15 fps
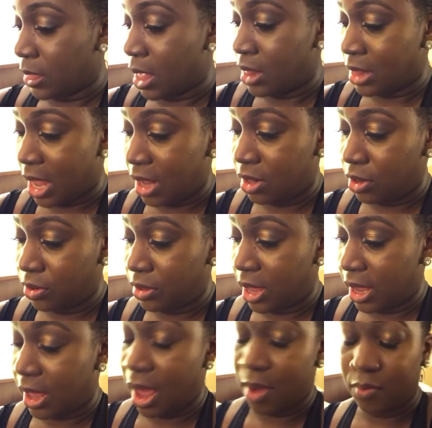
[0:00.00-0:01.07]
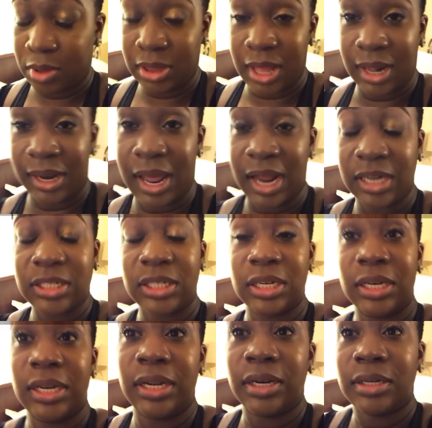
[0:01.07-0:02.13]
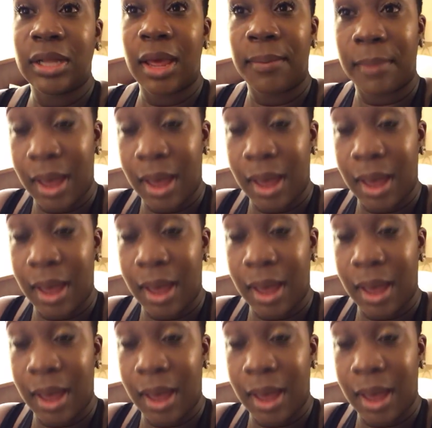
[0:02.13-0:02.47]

And that glue that came with that lash didn't irritate